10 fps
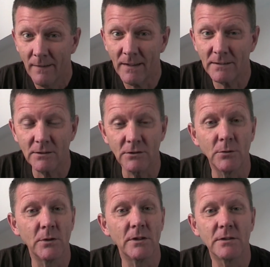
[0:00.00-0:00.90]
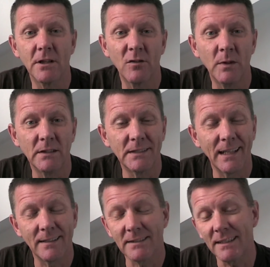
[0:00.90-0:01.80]
That's the do-it-yourself
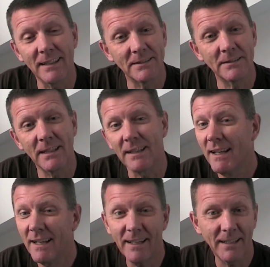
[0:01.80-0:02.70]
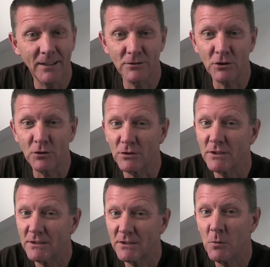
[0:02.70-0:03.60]
mentality. As I said, it cuts across
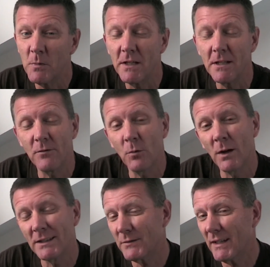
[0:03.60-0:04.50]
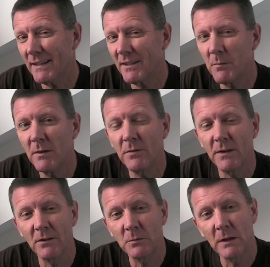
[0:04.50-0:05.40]
so many different ways. If it hadn't been for
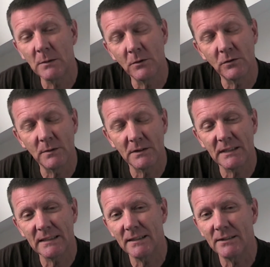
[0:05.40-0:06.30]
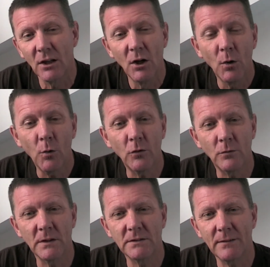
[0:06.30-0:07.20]
those people from the 60s or
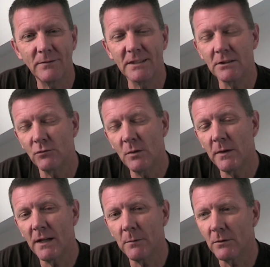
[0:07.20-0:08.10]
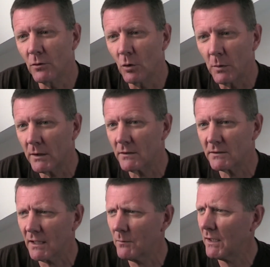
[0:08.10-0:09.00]
from the 70s ripping up the rule book and
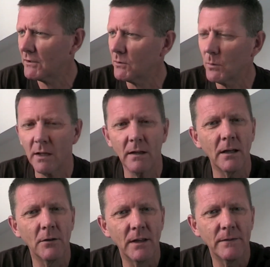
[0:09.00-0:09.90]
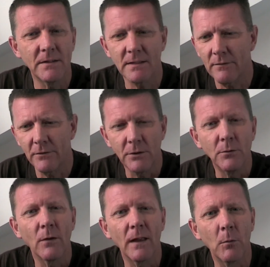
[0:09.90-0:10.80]
saying, well, actually, we're going to go down this avenue,
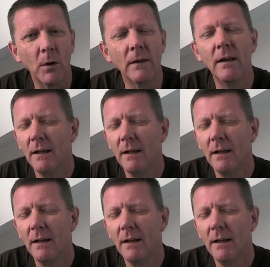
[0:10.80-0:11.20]
not that one,